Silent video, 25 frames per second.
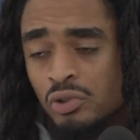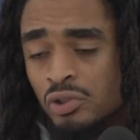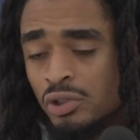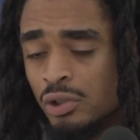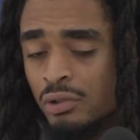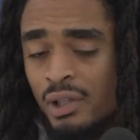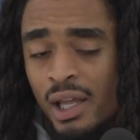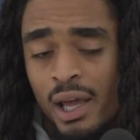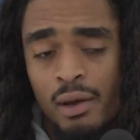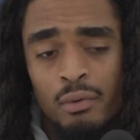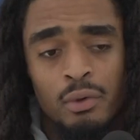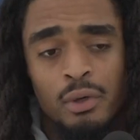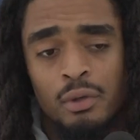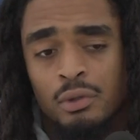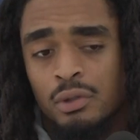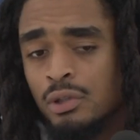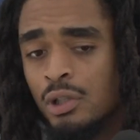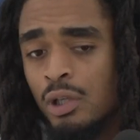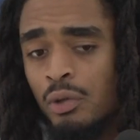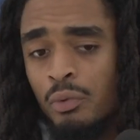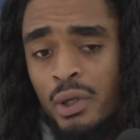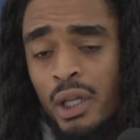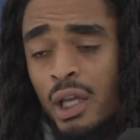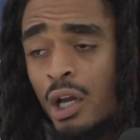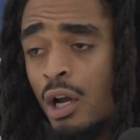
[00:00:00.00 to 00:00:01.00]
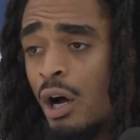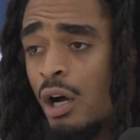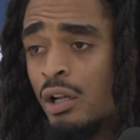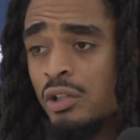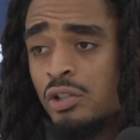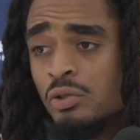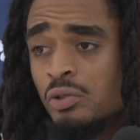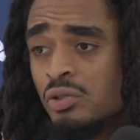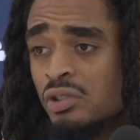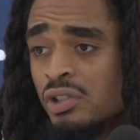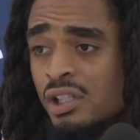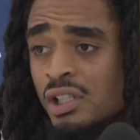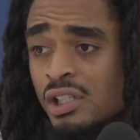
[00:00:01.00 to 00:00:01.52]
So that way, you know, when they call
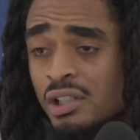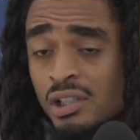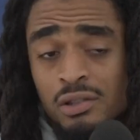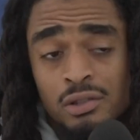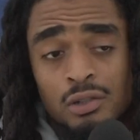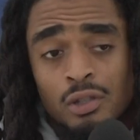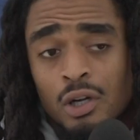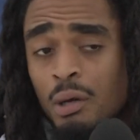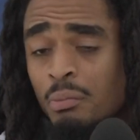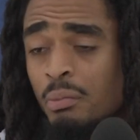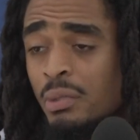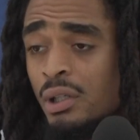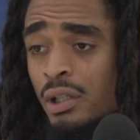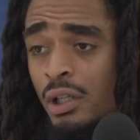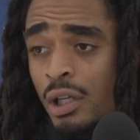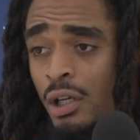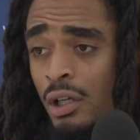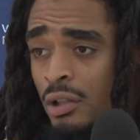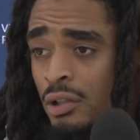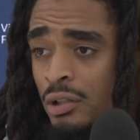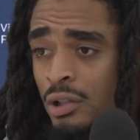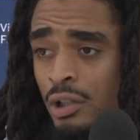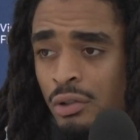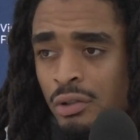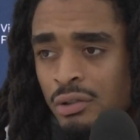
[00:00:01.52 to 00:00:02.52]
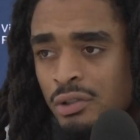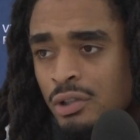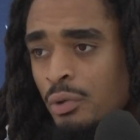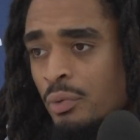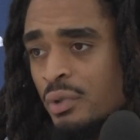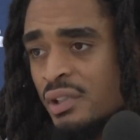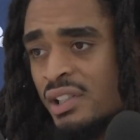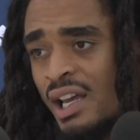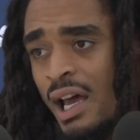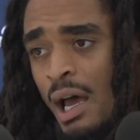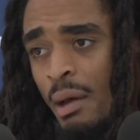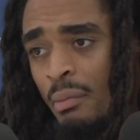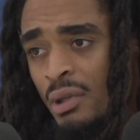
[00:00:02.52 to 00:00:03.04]
2-6, you know, I'm in there. You know
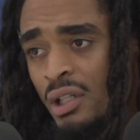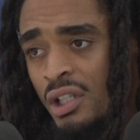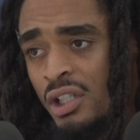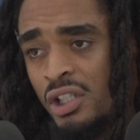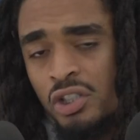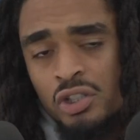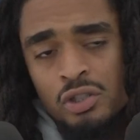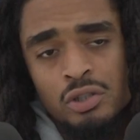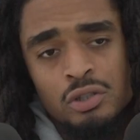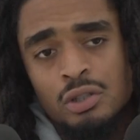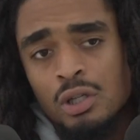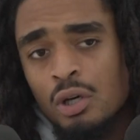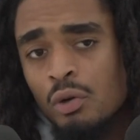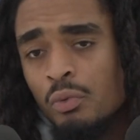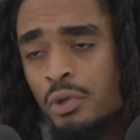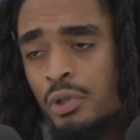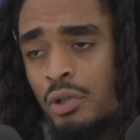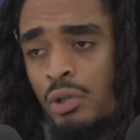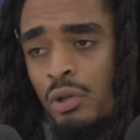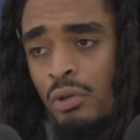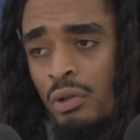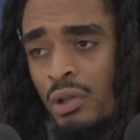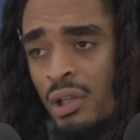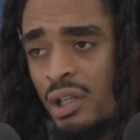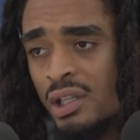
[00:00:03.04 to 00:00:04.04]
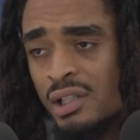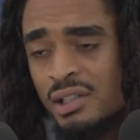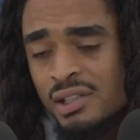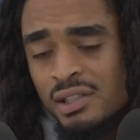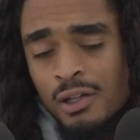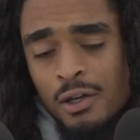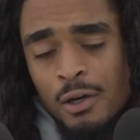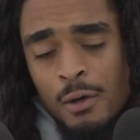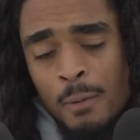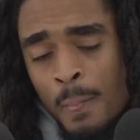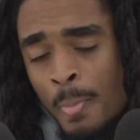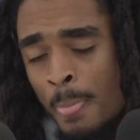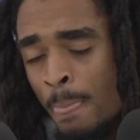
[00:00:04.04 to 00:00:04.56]
what time it is, and you know what you're going to get.
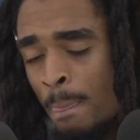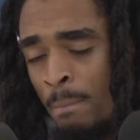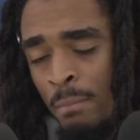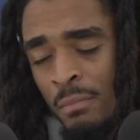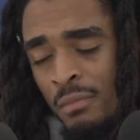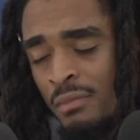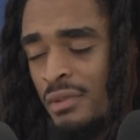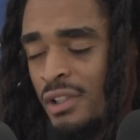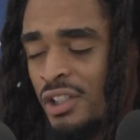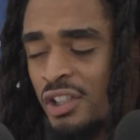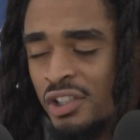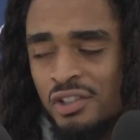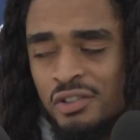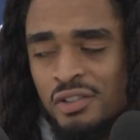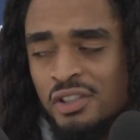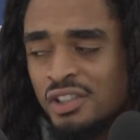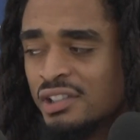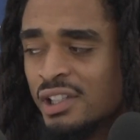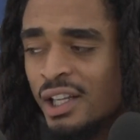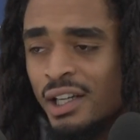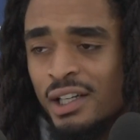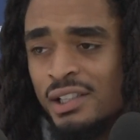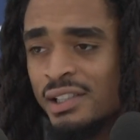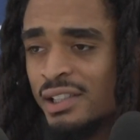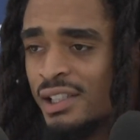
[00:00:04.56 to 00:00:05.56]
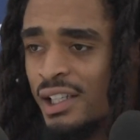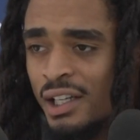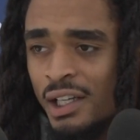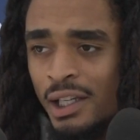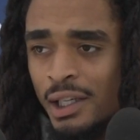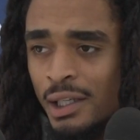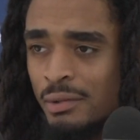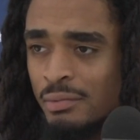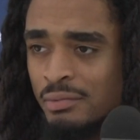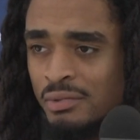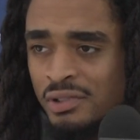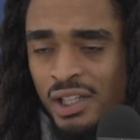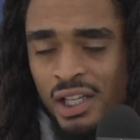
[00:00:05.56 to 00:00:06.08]
So it's just stay the
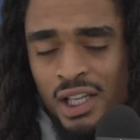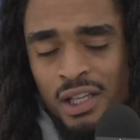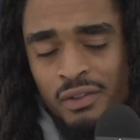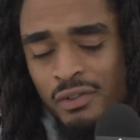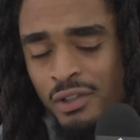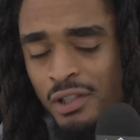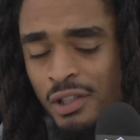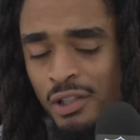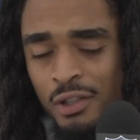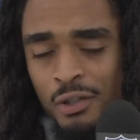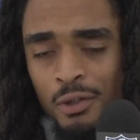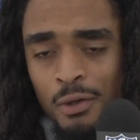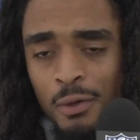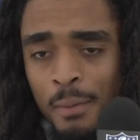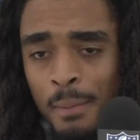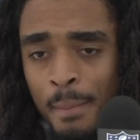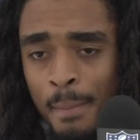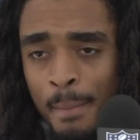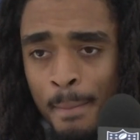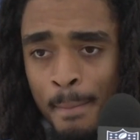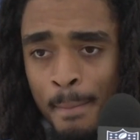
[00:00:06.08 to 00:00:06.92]
same, stay even keeled.